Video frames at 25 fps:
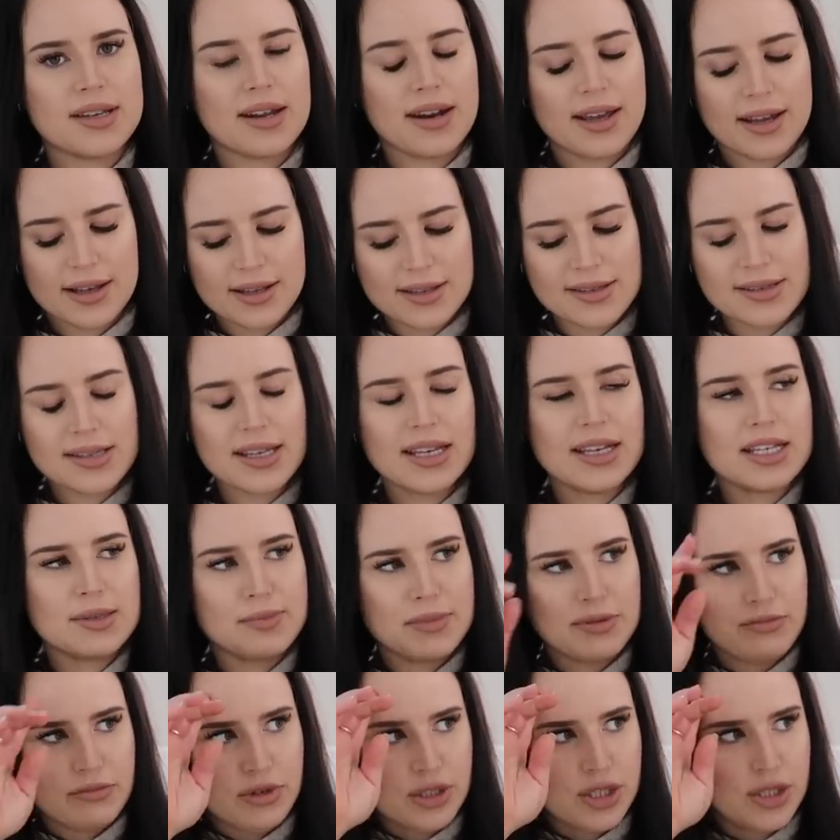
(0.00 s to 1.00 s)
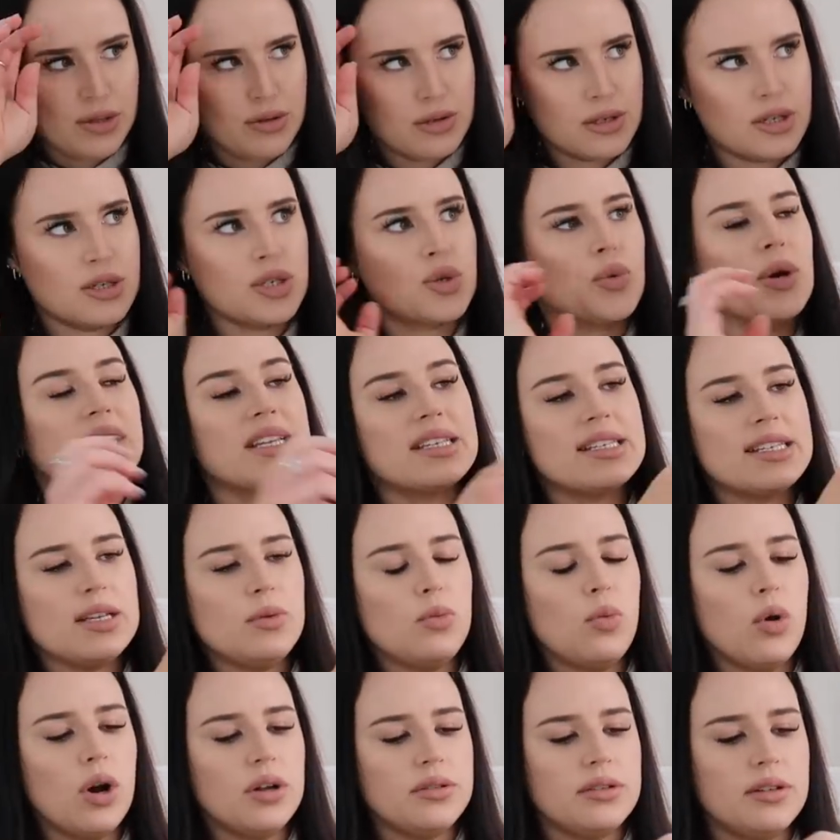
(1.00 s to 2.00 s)
and I can see it's been reduced to
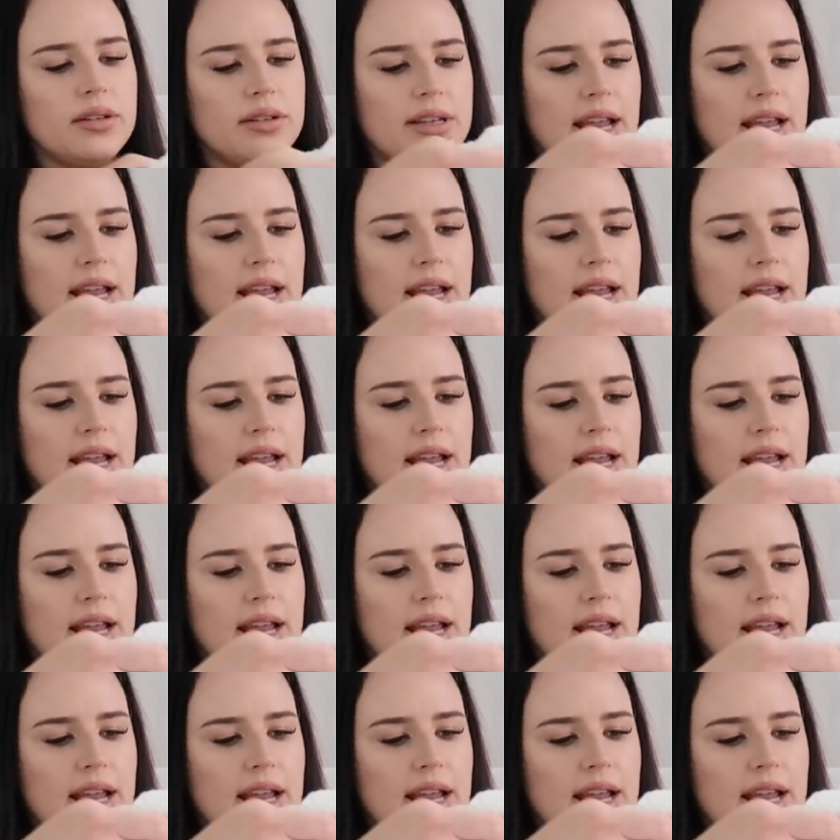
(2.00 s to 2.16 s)
£21